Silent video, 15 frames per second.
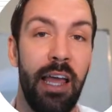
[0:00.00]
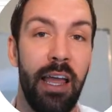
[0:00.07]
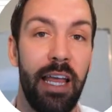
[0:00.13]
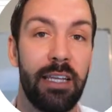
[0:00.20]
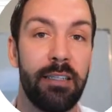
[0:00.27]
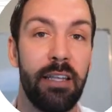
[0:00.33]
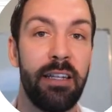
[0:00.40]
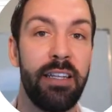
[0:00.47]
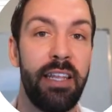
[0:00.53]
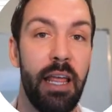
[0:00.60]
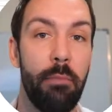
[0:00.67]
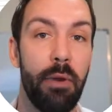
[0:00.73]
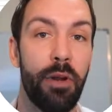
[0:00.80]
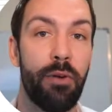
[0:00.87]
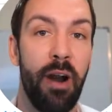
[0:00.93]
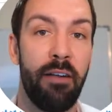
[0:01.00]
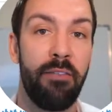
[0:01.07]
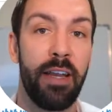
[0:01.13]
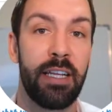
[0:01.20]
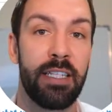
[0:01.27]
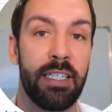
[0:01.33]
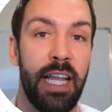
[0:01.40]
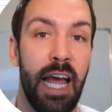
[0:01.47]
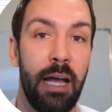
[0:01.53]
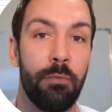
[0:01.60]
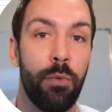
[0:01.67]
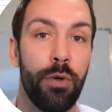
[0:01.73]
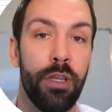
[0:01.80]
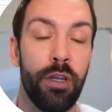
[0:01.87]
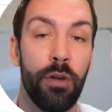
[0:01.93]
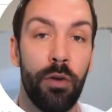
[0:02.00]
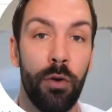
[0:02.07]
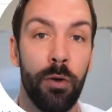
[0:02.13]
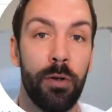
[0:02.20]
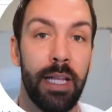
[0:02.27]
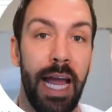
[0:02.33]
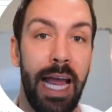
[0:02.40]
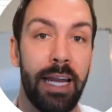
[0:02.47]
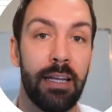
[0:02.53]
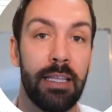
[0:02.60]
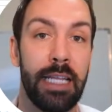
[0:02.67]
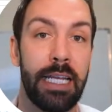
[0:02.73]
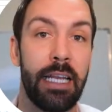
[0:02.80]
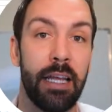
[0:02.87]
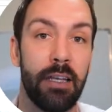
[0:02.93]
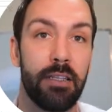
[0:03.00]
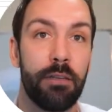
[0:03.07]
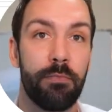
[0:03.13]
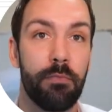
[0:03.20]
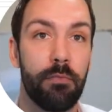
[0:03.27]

is the demographics tab within Google Analytics.